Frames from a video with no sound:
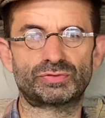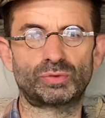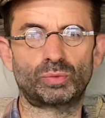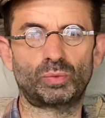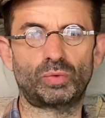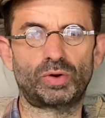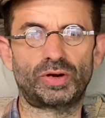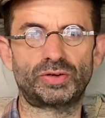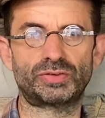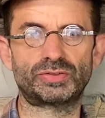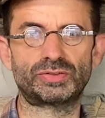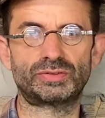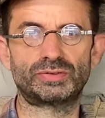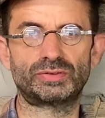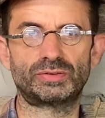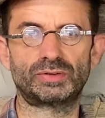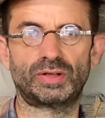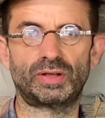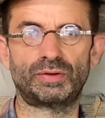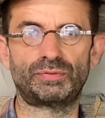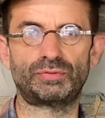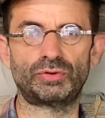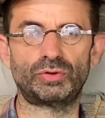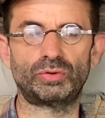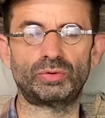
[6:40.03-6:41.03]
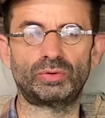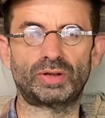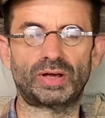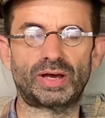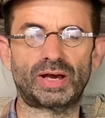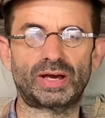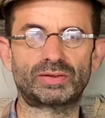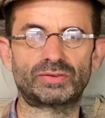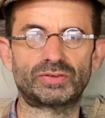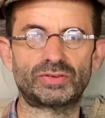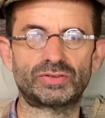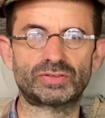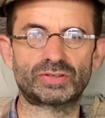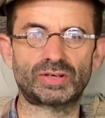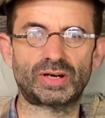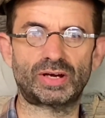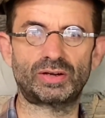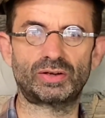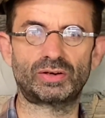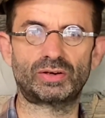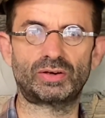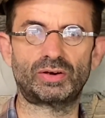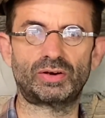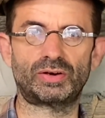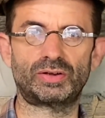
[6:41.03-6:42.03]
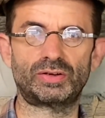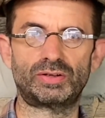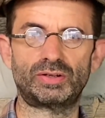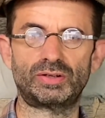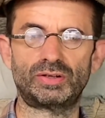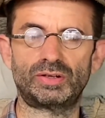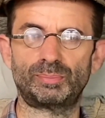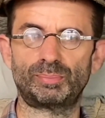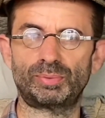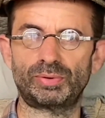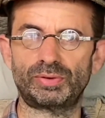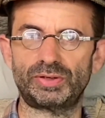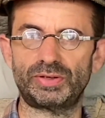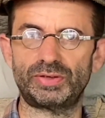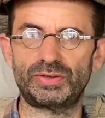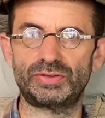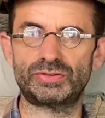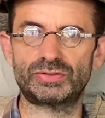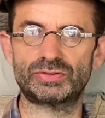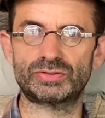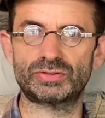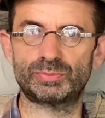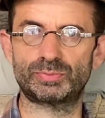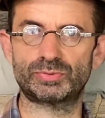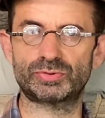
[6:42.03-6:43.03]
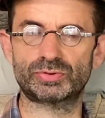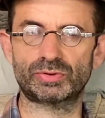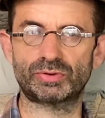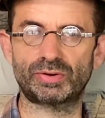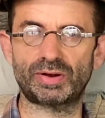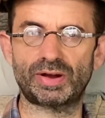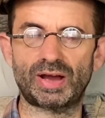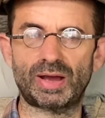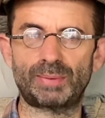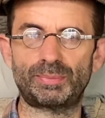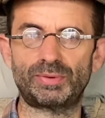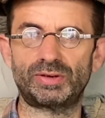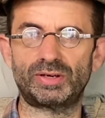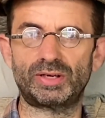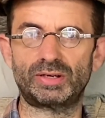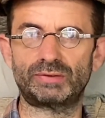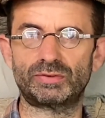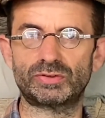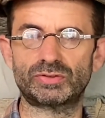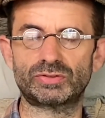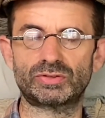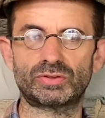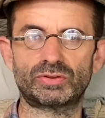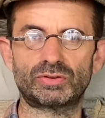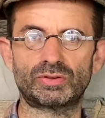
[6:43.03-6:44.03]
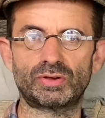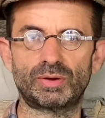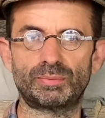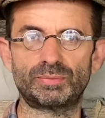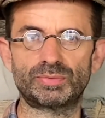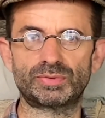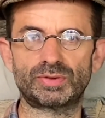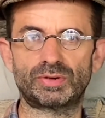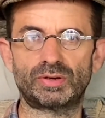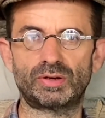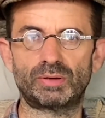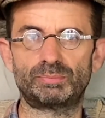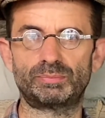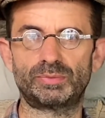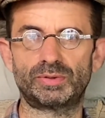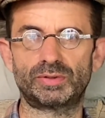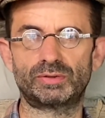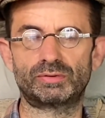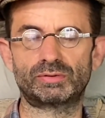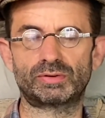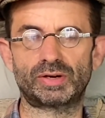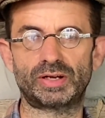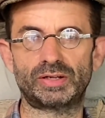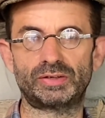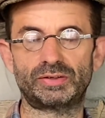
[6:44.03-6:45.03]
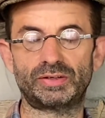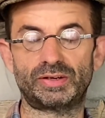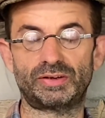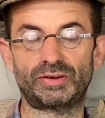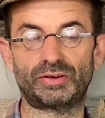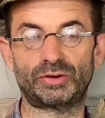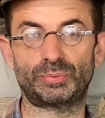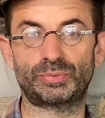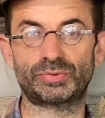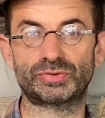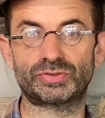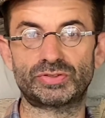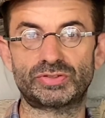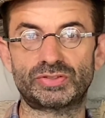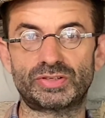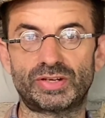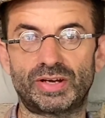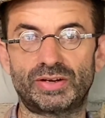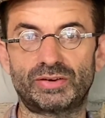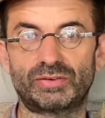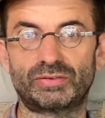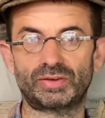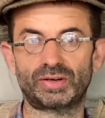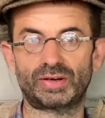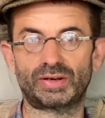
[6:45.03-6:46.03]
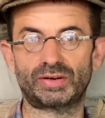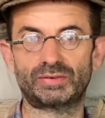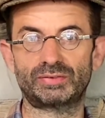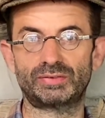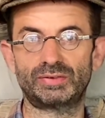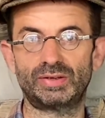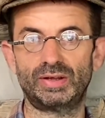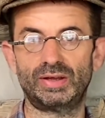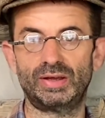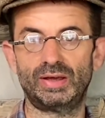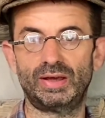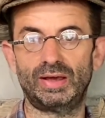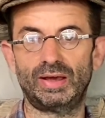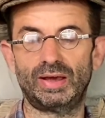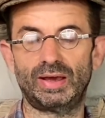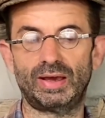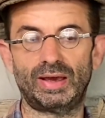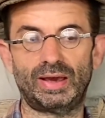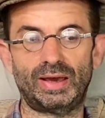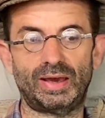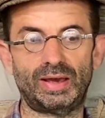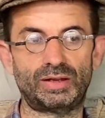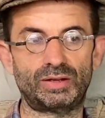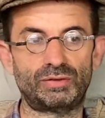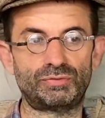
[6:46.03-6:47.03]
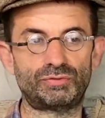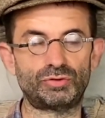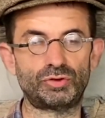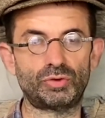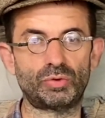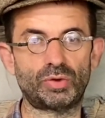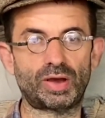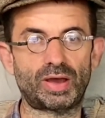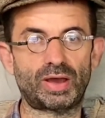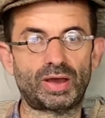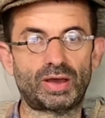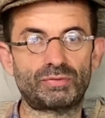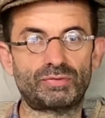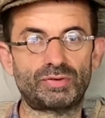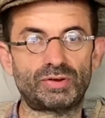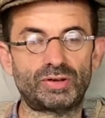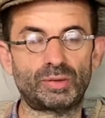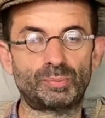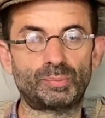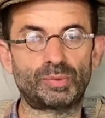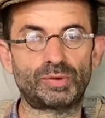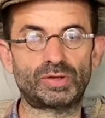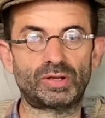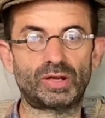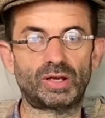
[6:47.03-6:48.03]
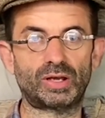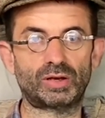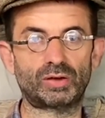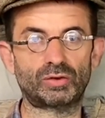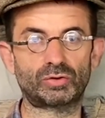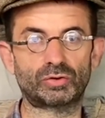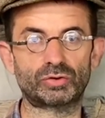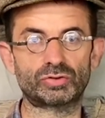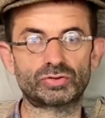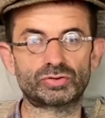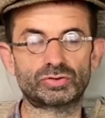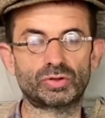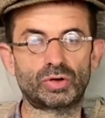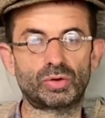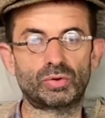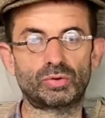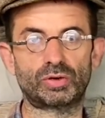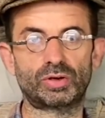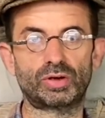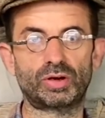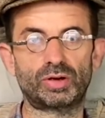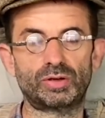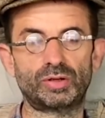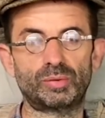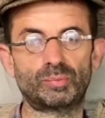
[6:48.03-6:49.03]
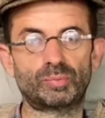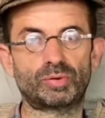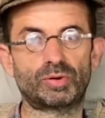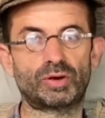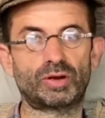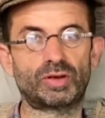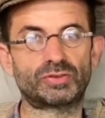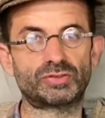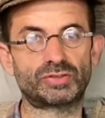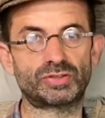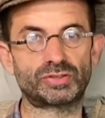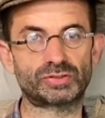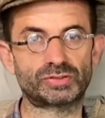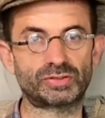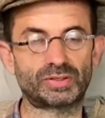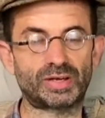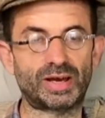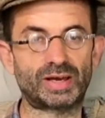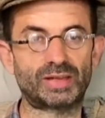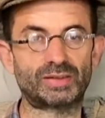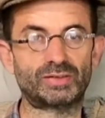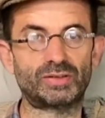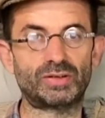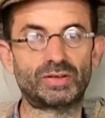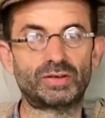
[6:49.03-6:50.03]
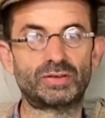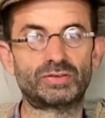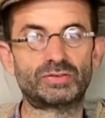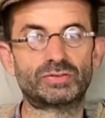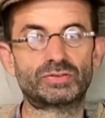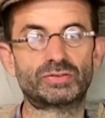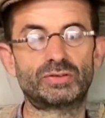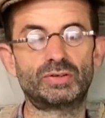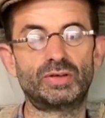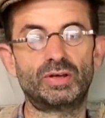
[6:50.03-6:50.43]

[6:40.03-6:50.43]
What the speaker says: watching. If you like this kind of content, please subscribe and give us a thumbs up. It greatly helps the channel out. And if you have any particular stone cutting projects like this